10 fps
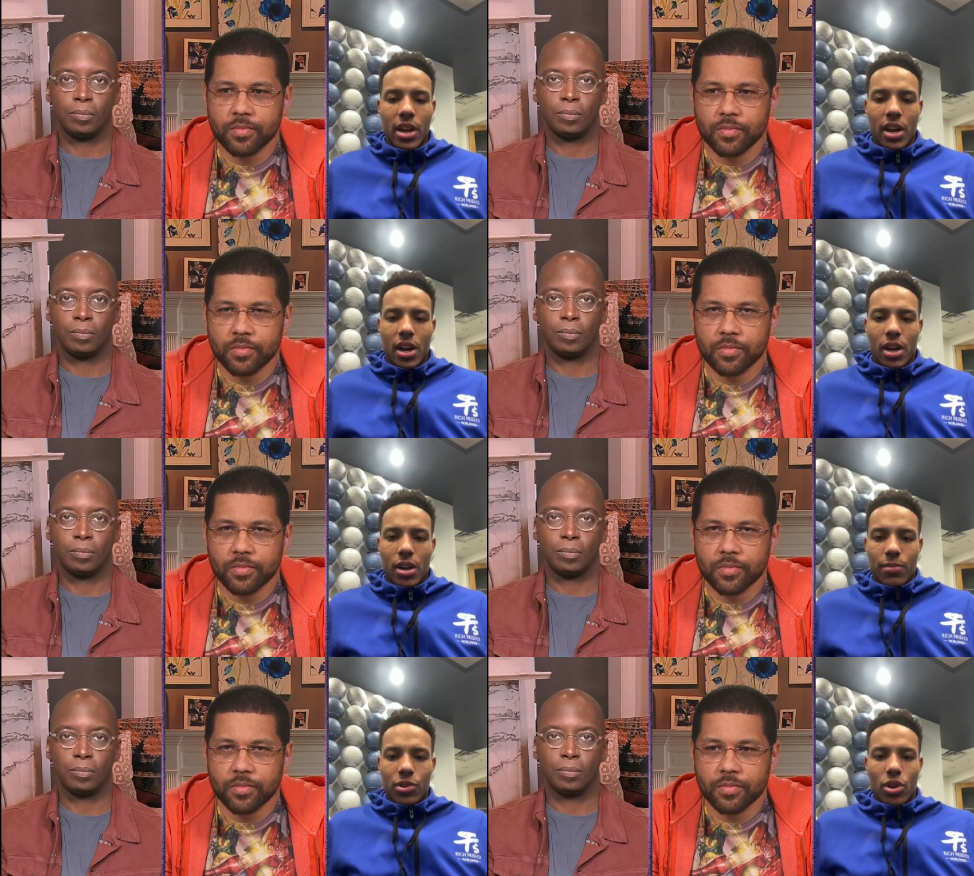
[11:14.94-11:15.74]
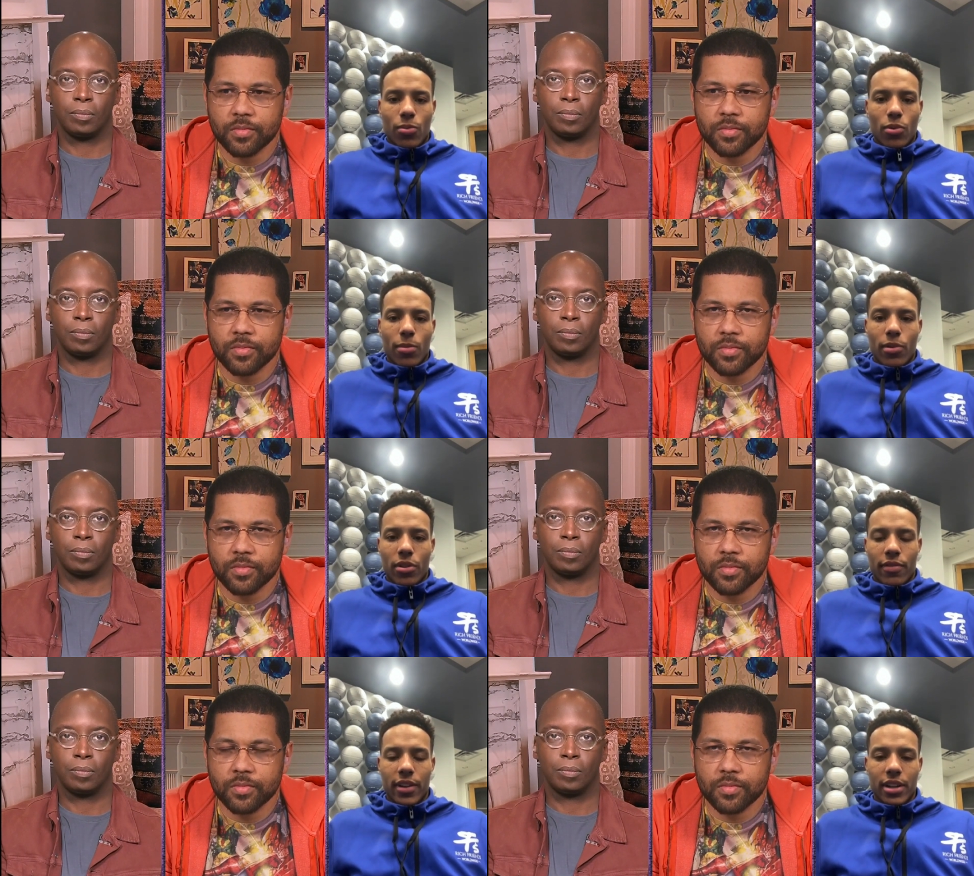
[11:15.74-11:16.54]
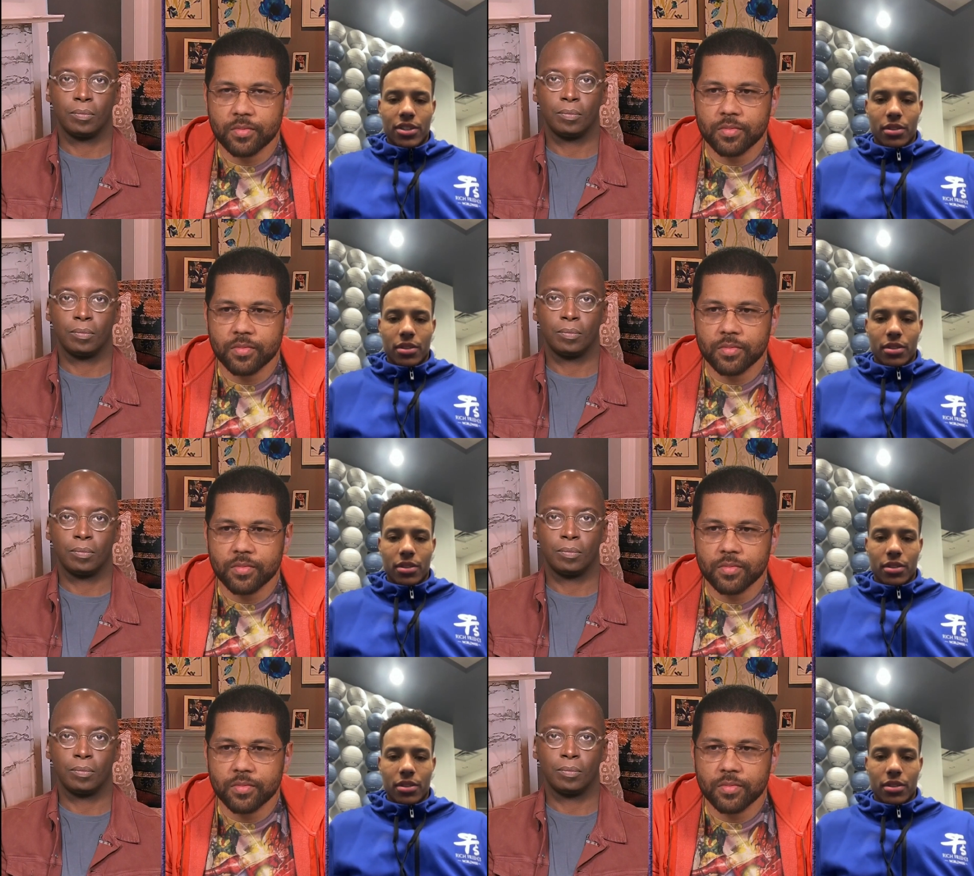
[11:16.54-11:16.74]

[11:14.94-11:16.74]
Speaker 1: um, you know, more motivation.